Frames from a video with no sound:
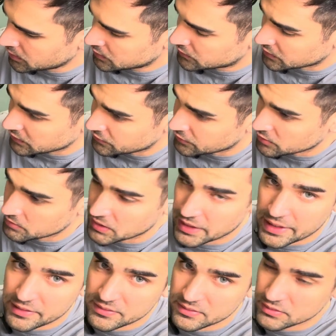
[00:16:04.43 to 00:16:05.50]
24mm
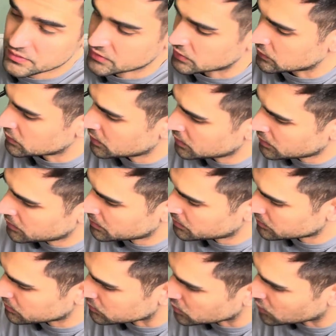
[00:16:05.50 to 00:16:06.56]
axle, so
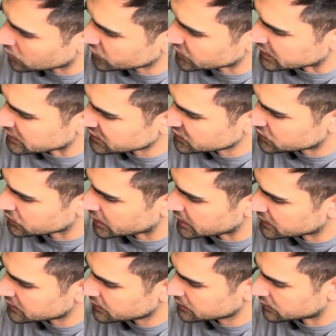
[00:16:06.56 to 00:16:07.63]
goes in
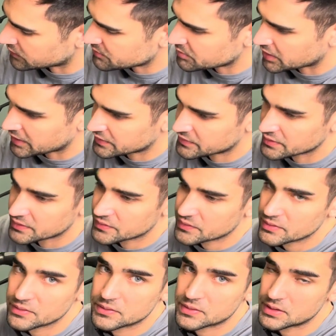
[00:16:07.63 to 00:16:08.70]
straight, replaces
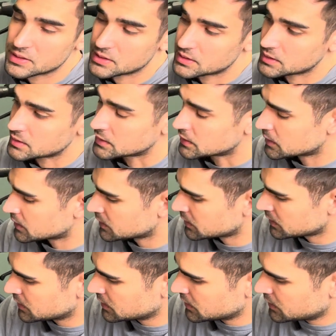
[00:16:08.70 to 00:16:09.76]
the
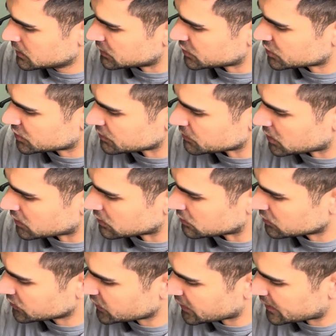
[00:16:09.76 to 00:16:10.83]
Shimano
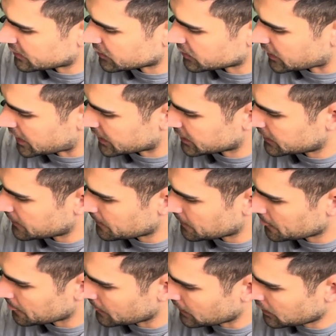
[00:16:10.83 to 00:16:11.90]
Ultegra crank.
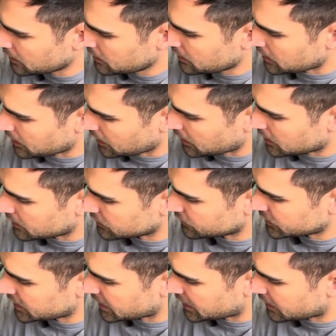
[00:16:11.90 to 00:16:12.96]
And
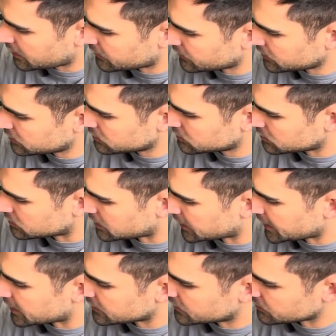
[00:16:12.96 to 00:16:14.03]
we have,
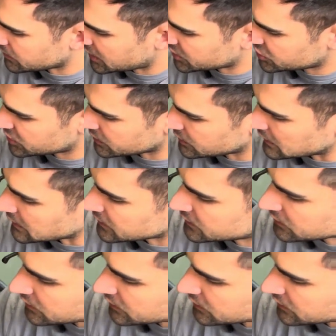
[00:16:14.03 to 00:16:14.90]
again, to match the needs